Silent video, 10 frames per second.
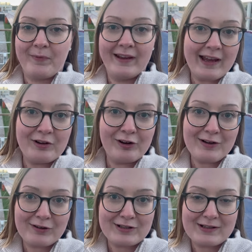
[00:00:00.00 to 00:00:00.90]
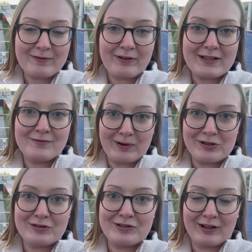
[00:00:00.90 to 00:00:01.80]
yeah, great first
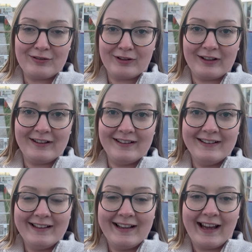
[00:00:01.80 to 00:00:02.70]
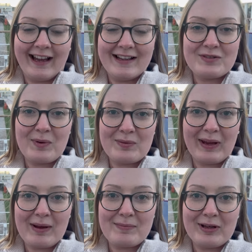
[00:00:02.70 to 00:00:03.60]
impressions so far, and we will
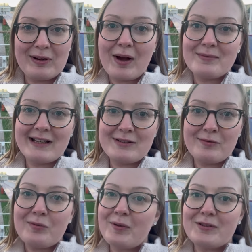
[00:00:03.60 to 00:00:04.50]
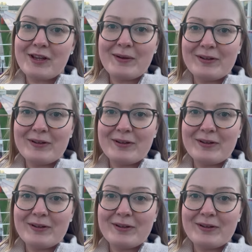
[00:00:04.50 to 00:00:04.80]
keep you updated with what's going